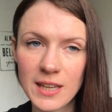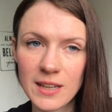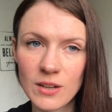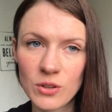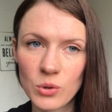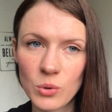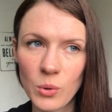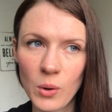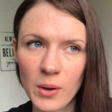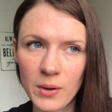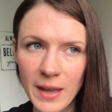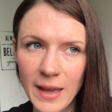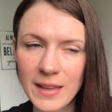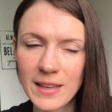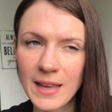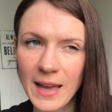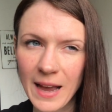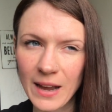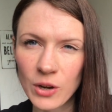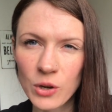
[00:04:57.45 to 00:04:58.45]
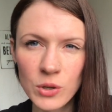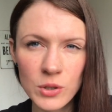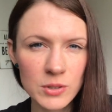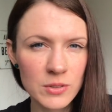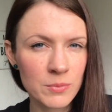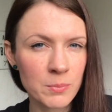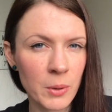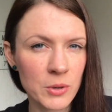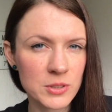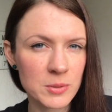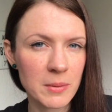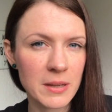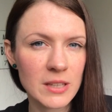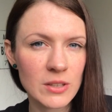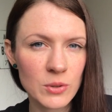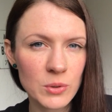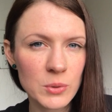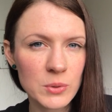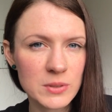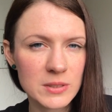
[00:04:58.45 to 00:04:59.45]
and I thought, okay, yeah, I could possibly
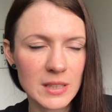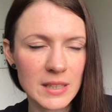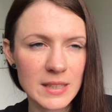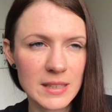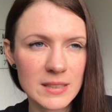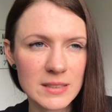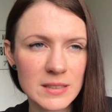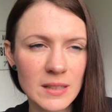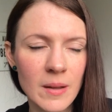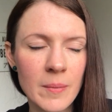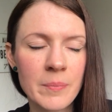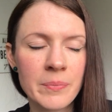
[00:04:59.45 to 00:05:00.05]
use these.